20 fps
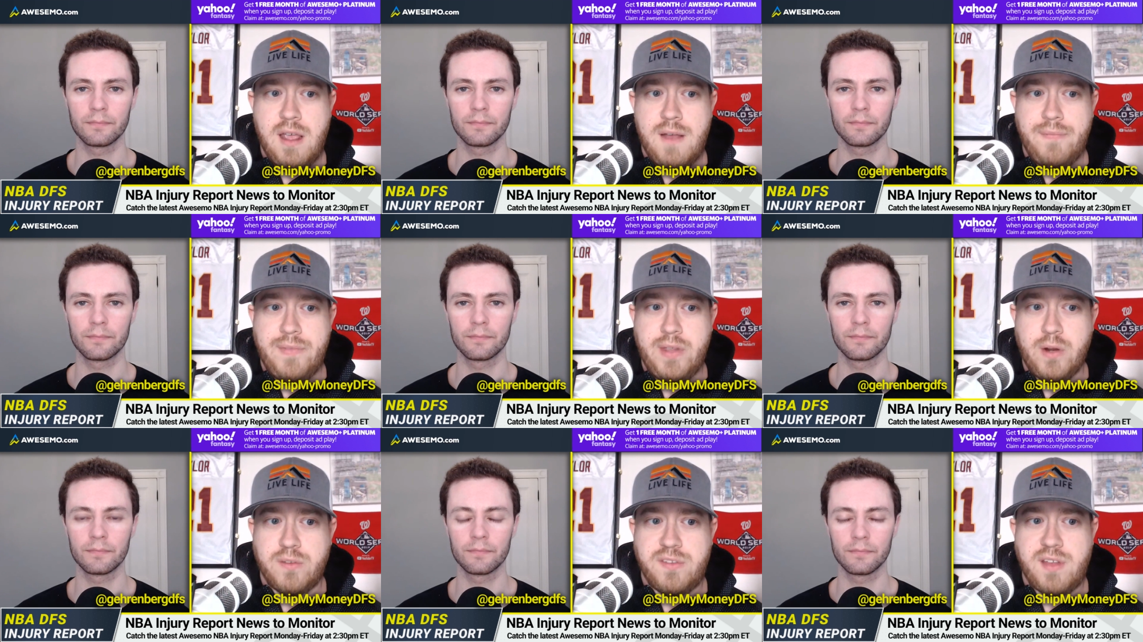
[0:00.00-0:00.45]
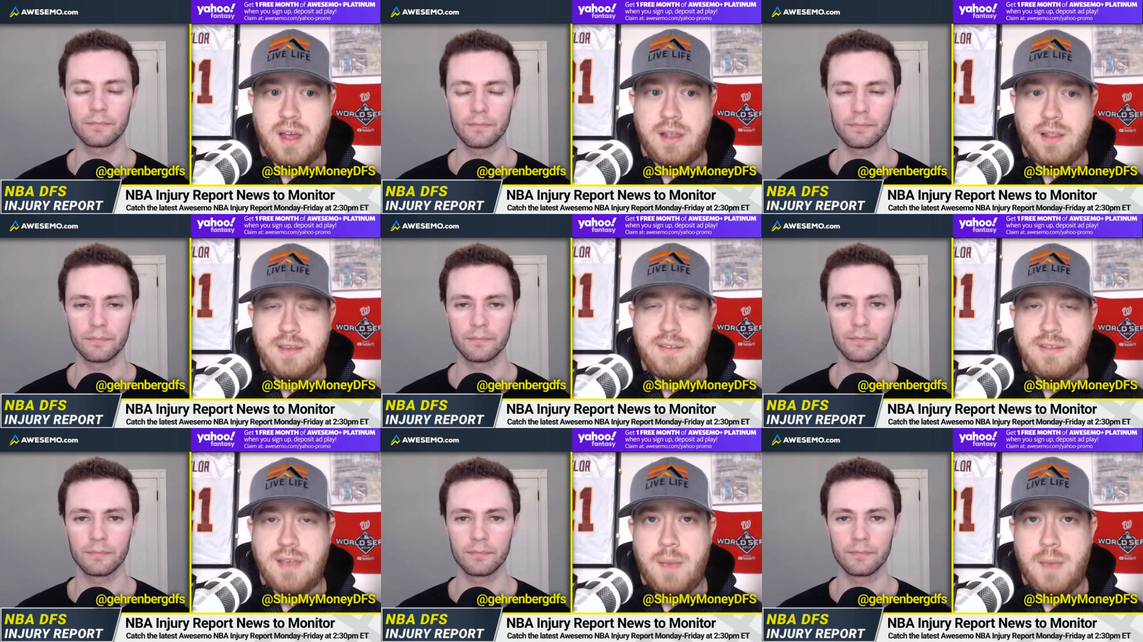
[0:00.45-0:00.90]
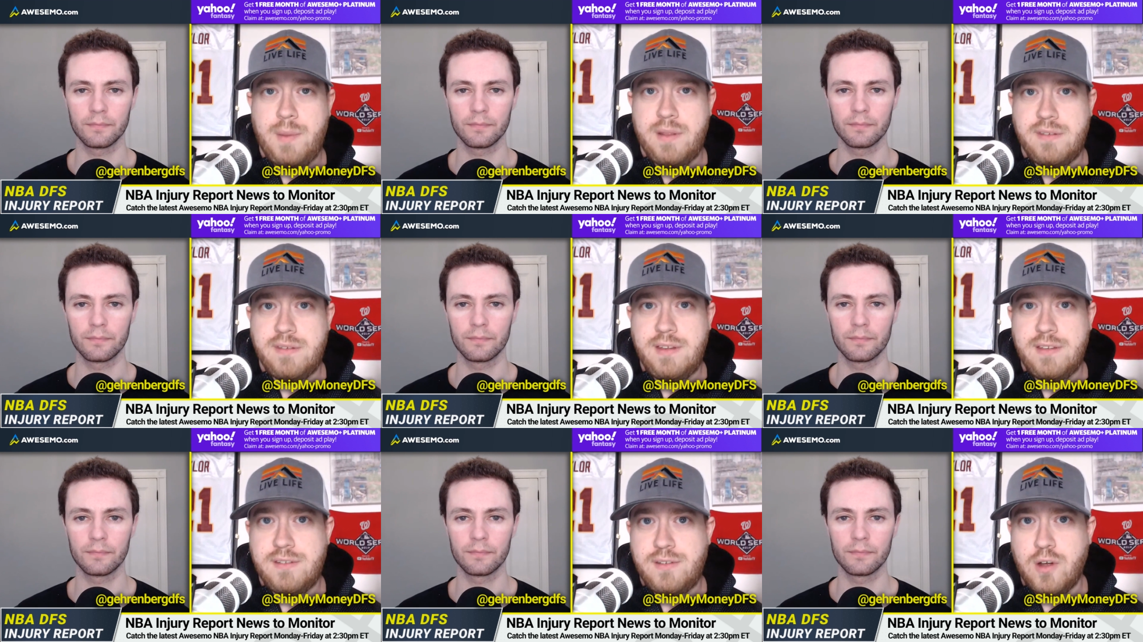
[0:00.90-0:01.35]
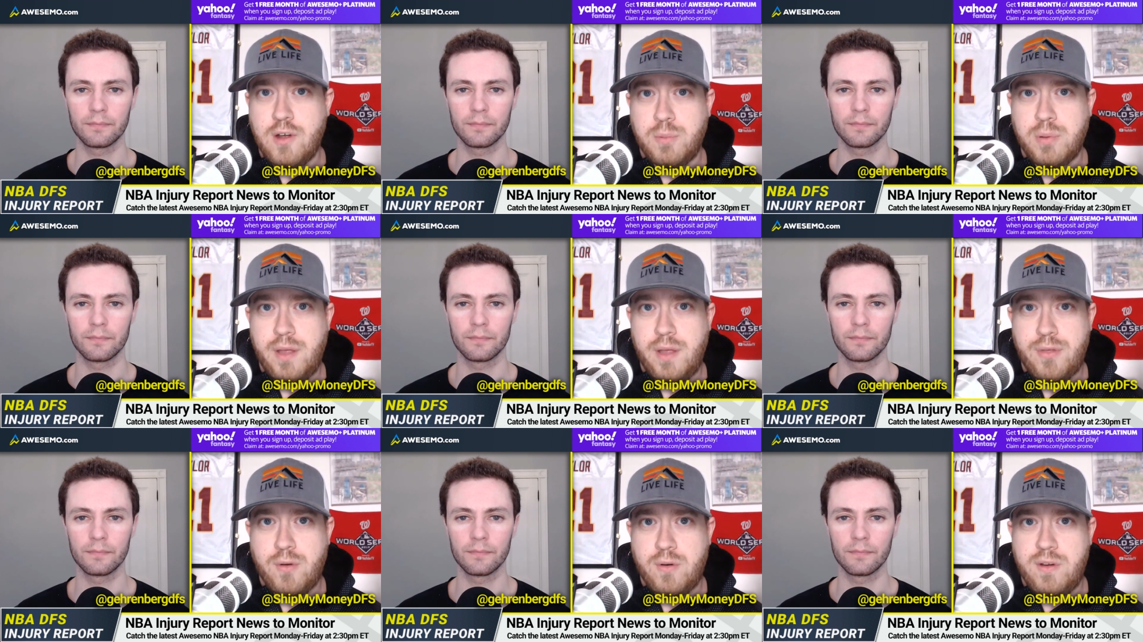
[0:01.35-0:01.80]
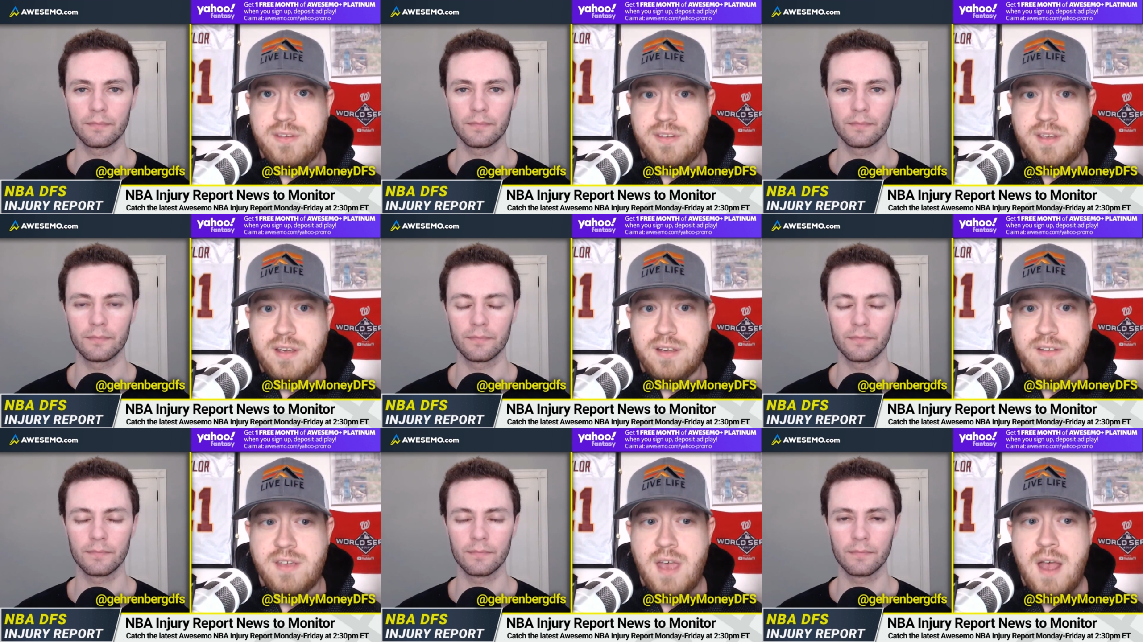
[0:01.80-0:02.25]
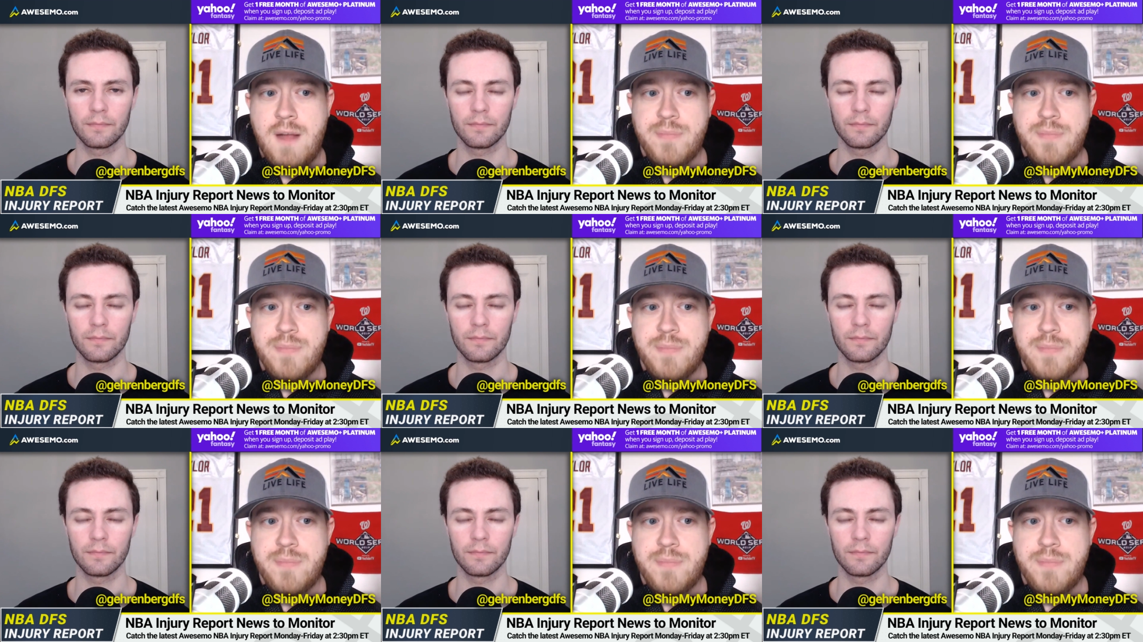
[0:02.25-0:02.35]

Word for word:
Speaker 1: you know, it's not like Simons needs to go play 36.